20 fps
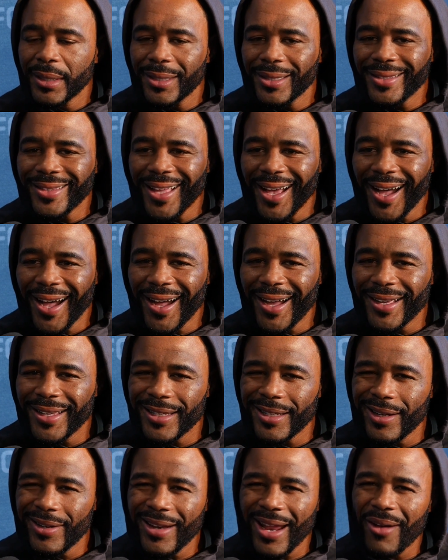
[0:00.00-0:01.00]
No,
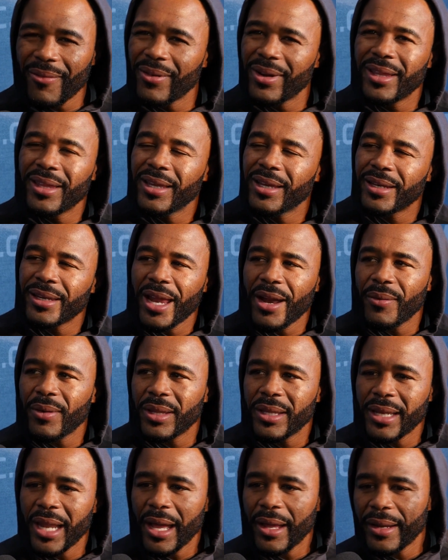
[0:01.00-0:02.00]
not really,
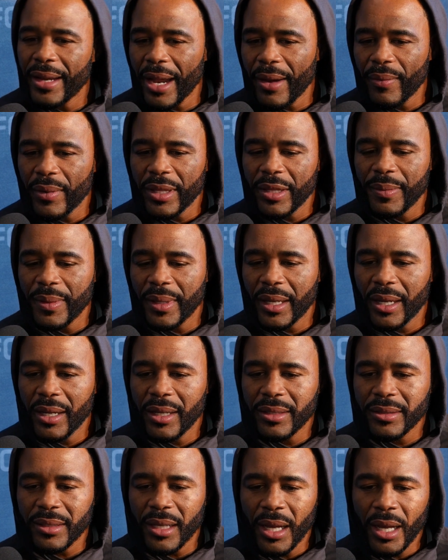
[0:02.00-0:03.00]

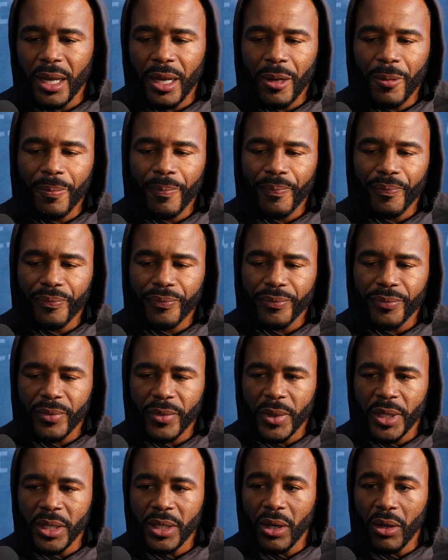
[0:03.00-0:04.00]
because
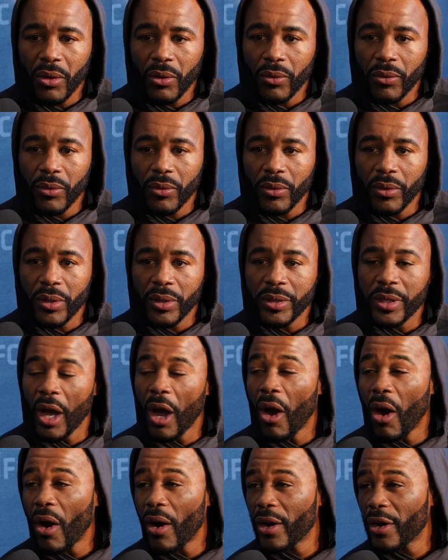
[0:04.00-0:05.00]
you know, the
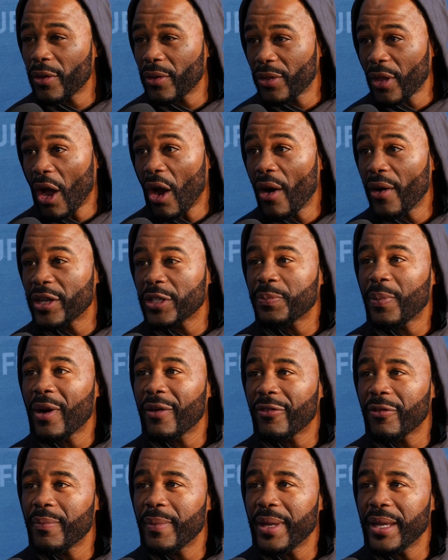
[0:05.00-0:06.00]
hardest
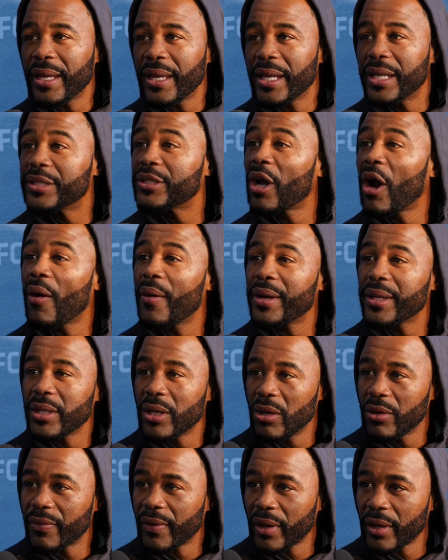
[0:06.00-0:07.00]
part for me is
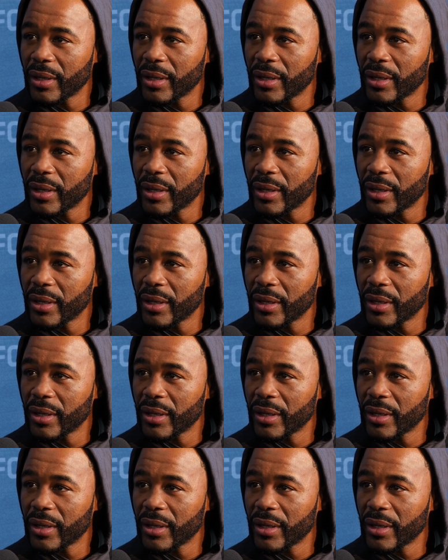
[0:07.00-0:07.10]
already over.